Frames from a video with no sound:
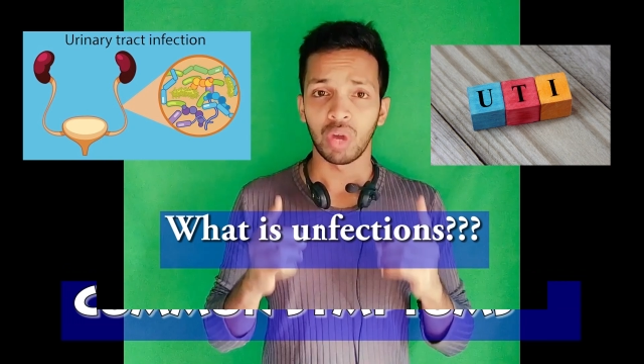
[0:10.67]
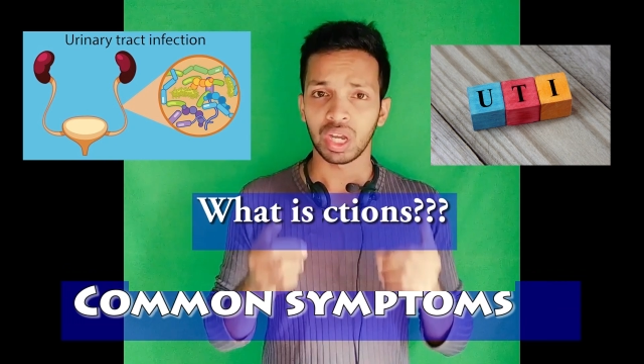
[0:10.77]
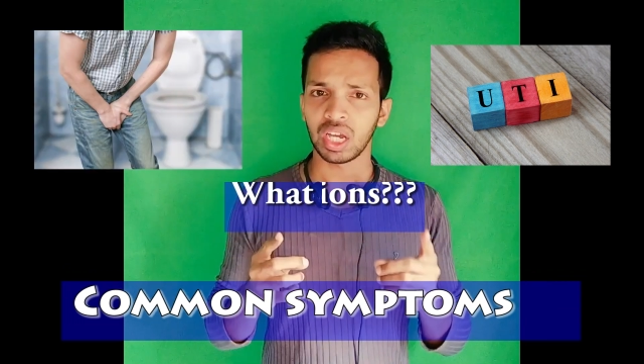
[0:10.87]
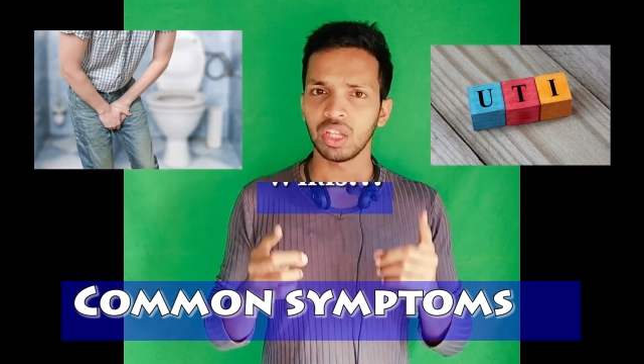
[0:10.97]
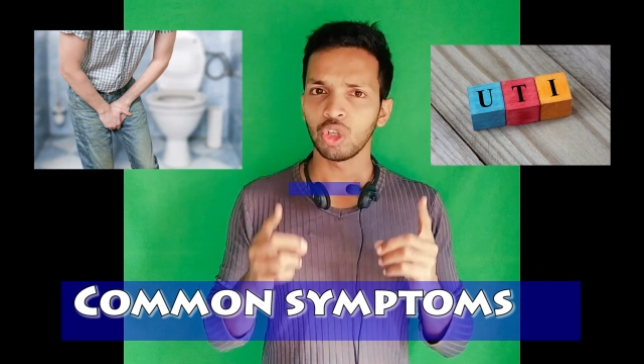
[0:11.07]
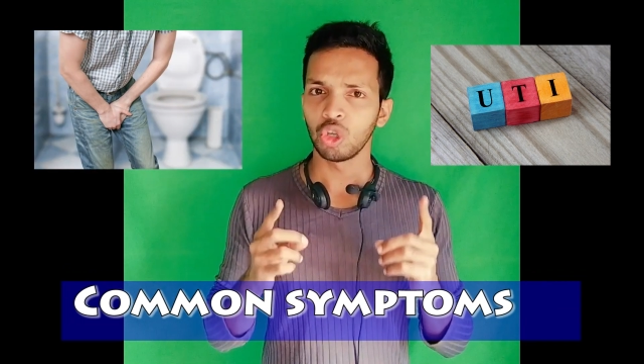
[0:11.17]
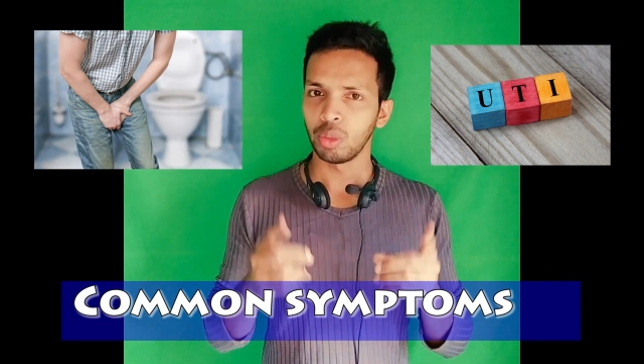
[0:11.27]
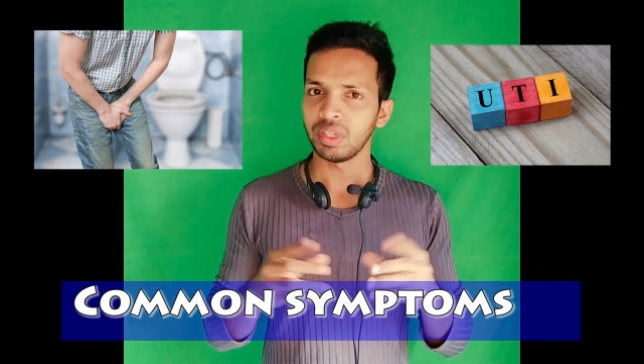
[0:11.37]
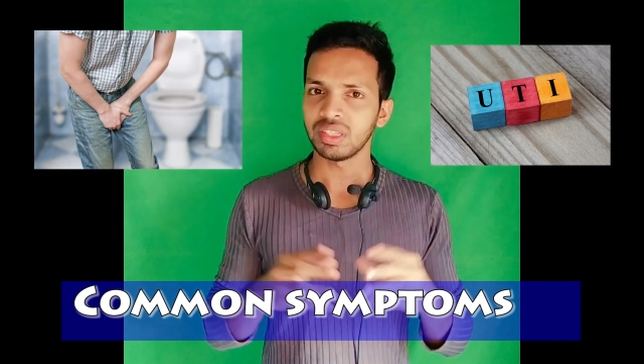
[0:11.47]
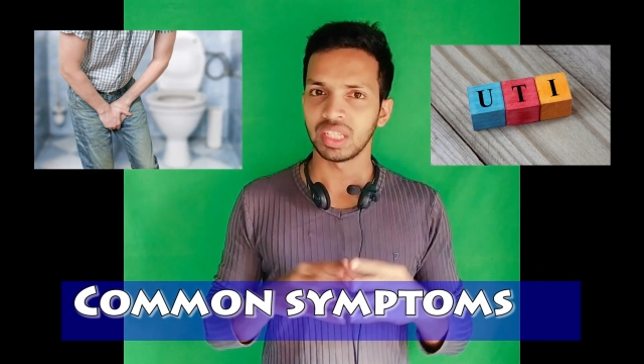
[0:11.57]
what are the
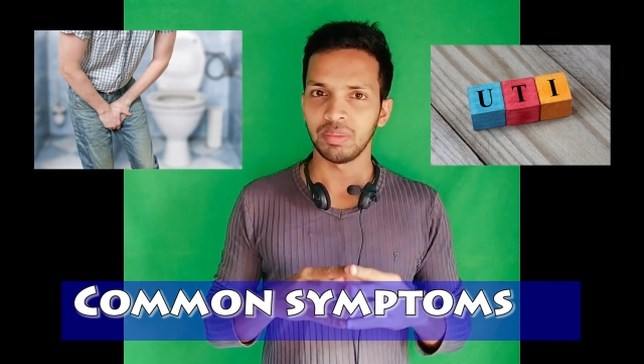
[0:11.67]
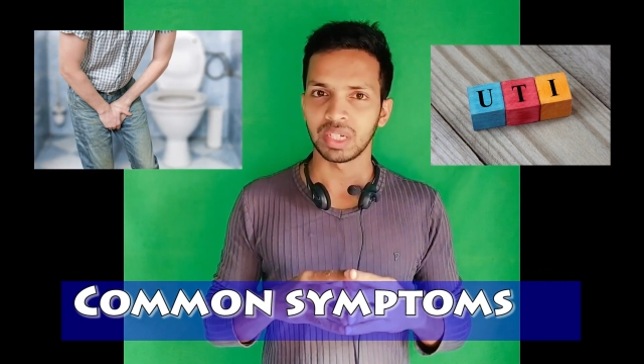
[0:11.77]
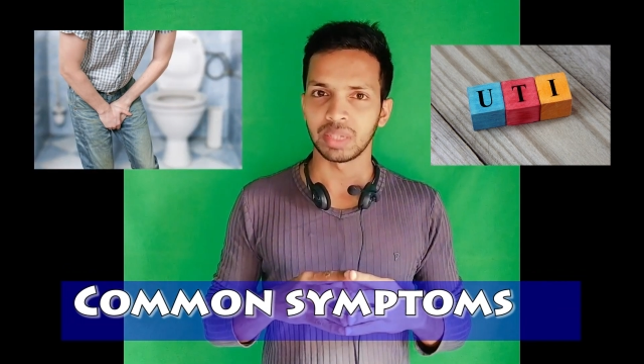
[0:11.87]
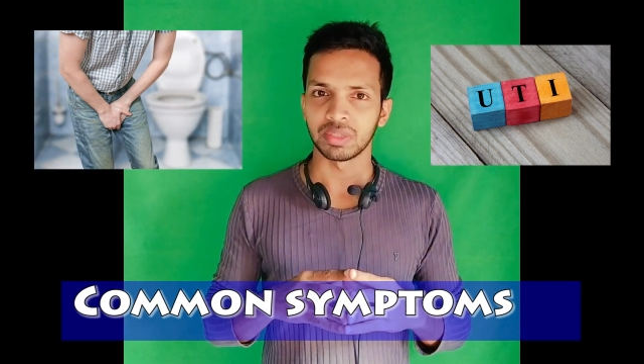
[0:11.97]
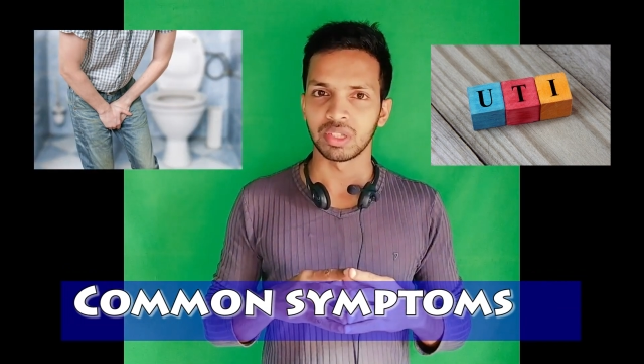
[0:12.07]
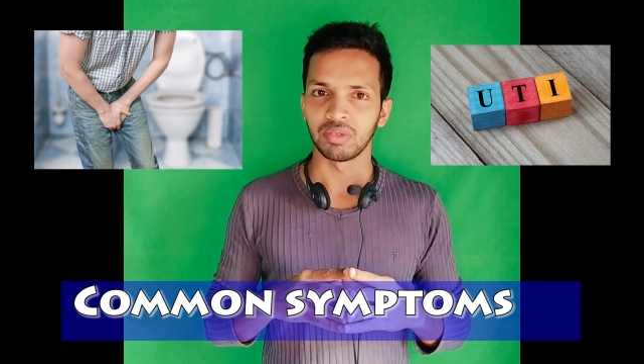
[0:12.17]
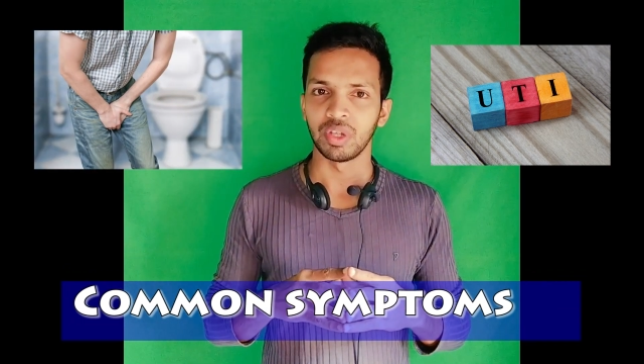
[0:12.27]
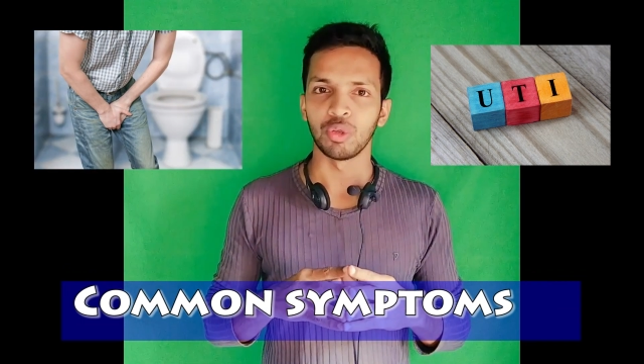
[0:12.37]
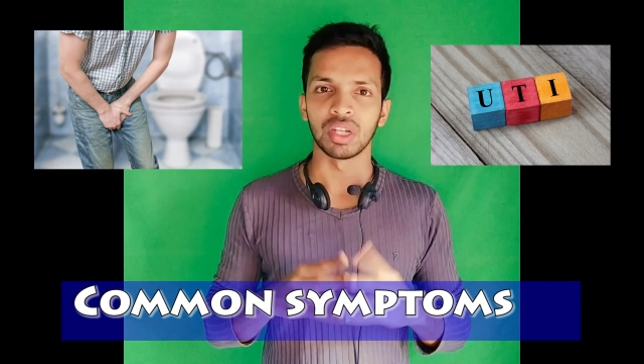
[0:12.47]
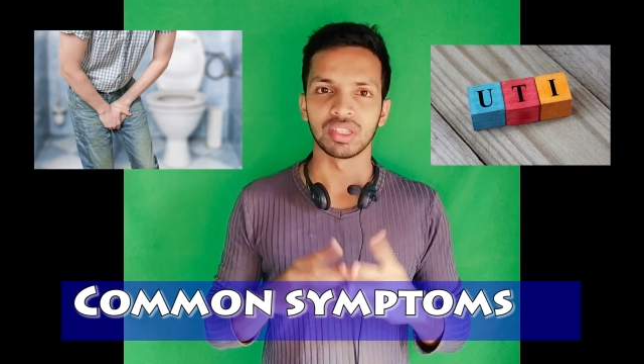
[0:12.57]
common symptoms
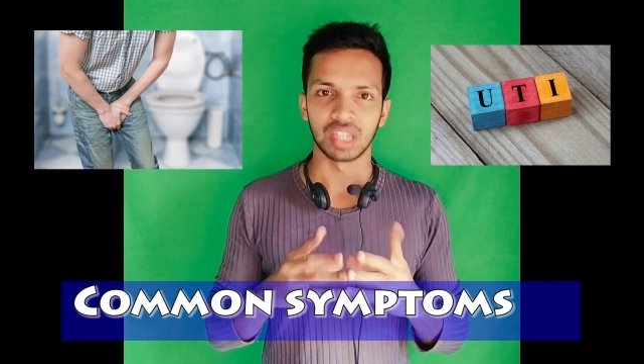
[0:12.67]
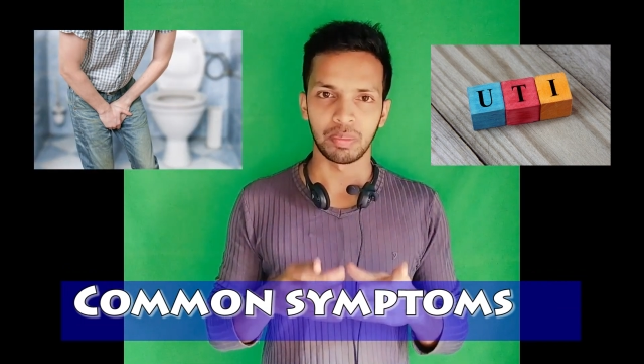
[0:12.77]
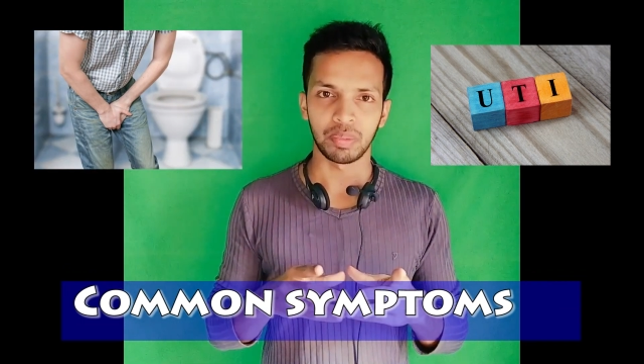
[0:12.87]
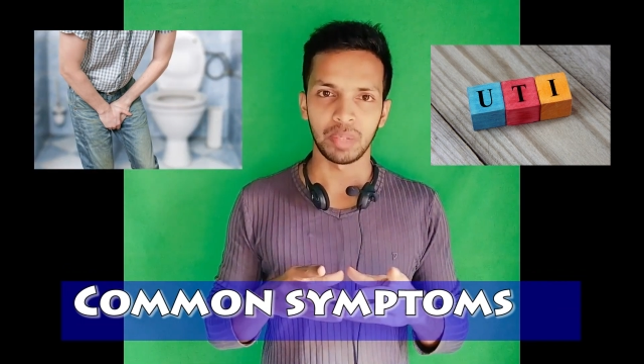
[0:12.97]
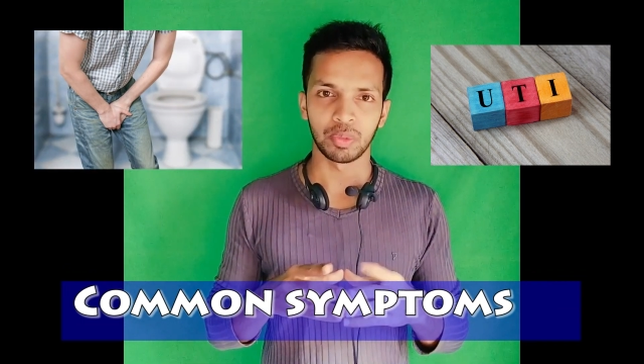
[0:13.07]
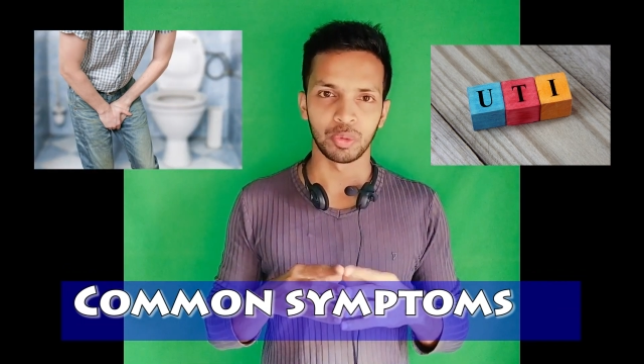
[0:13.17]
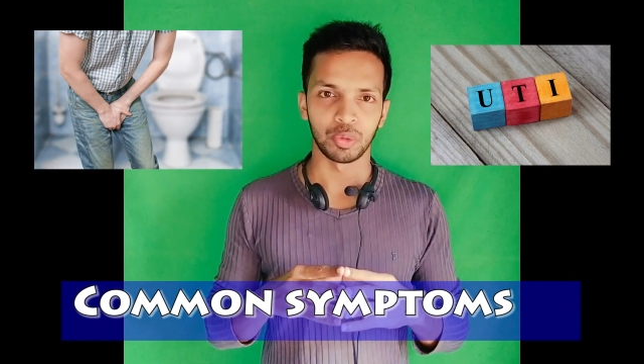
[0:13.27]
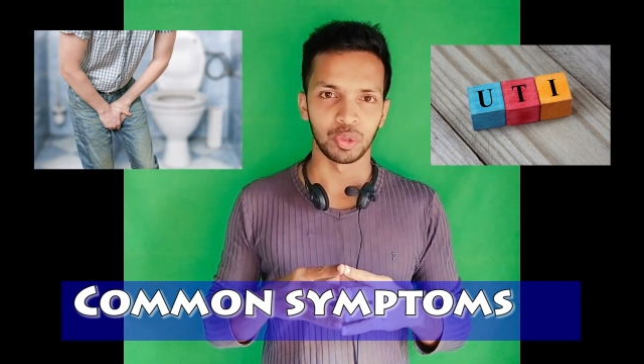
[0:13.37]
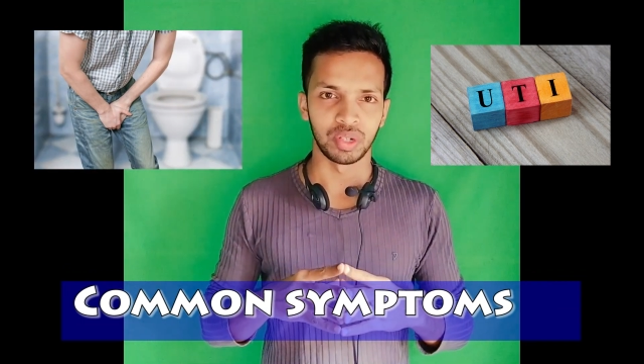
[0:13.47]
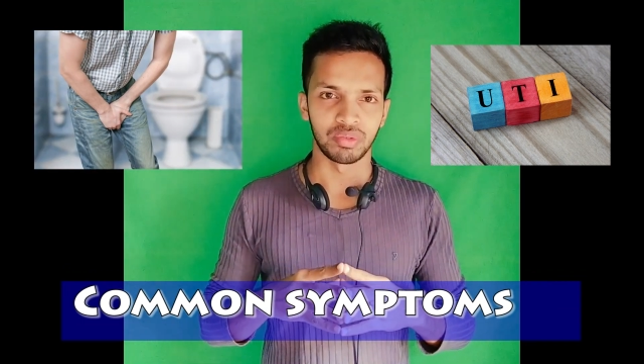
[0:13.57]
when you are suffering
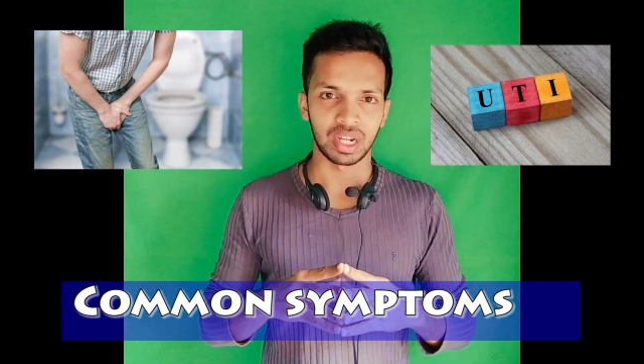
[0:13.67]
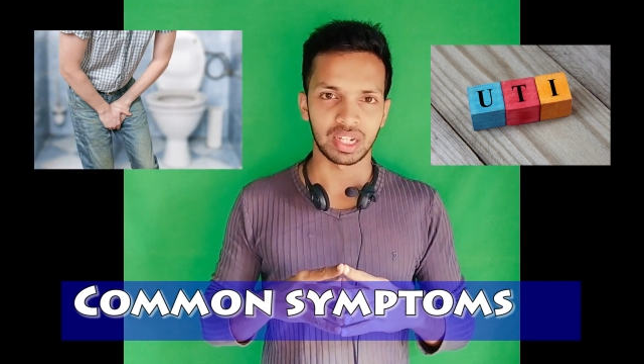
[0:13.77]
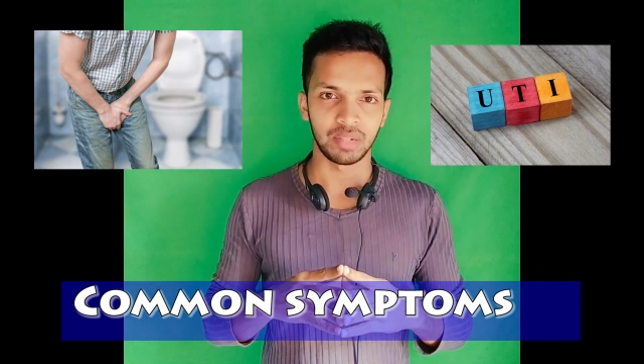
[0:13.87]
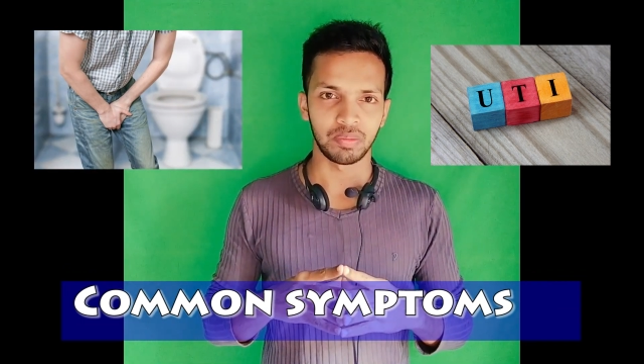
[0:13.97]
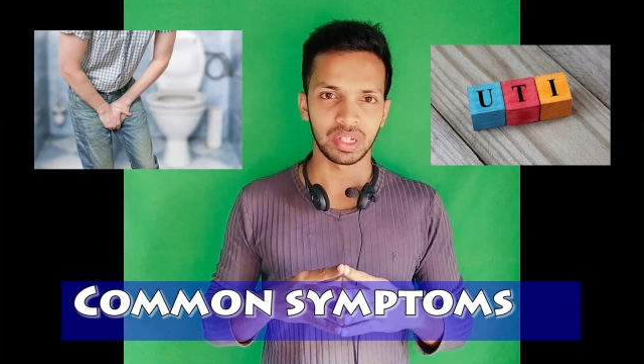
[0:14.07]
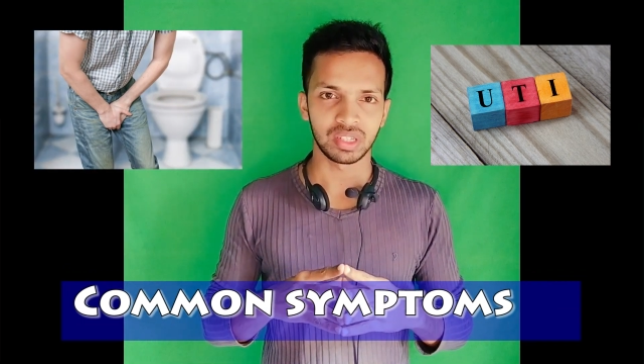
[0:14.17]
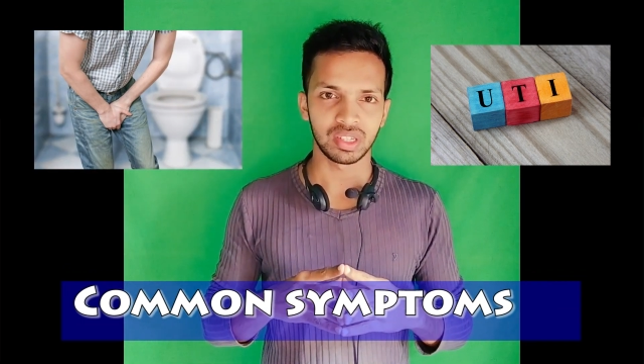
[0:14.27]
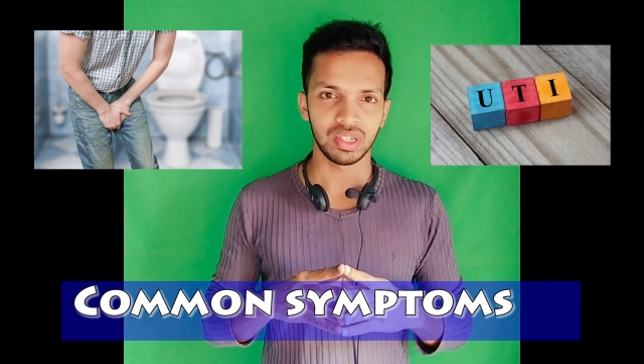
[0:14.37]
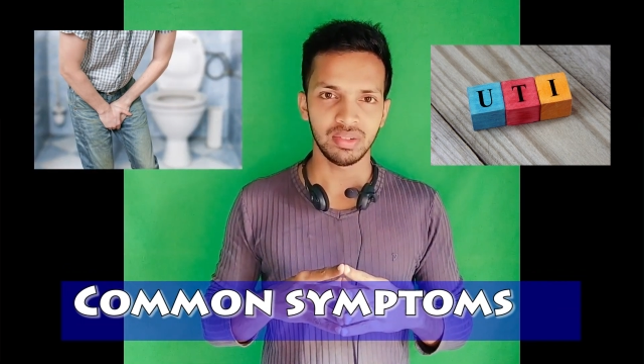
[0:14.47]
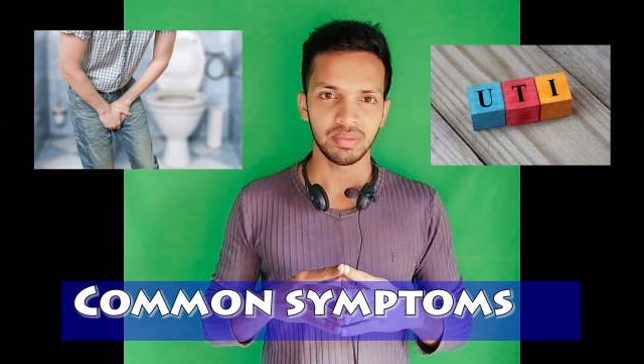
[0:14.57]
from urine tract
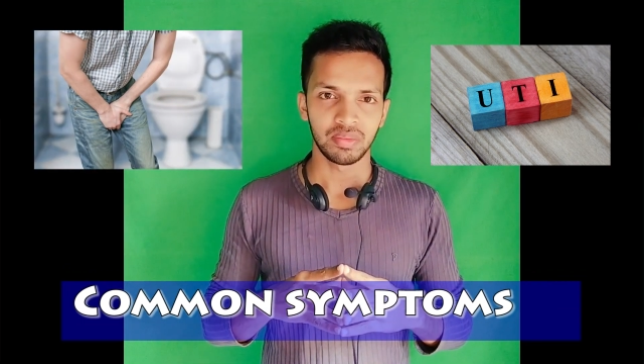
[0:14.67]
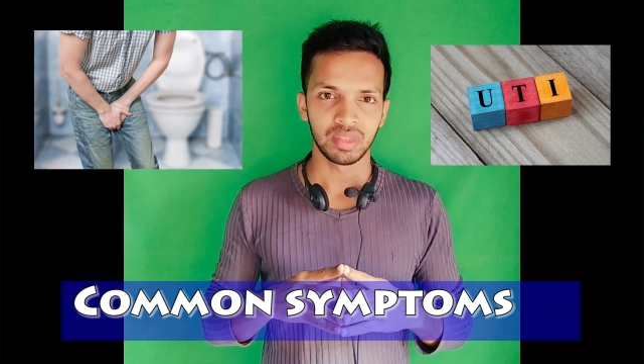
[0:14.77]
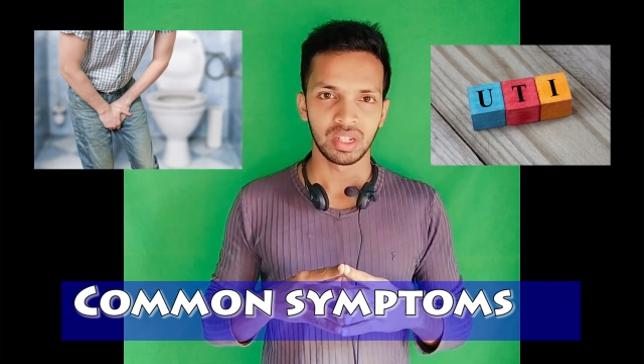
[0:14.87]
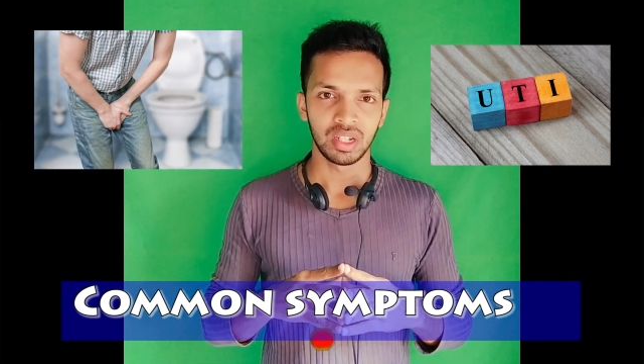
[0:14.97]
infection.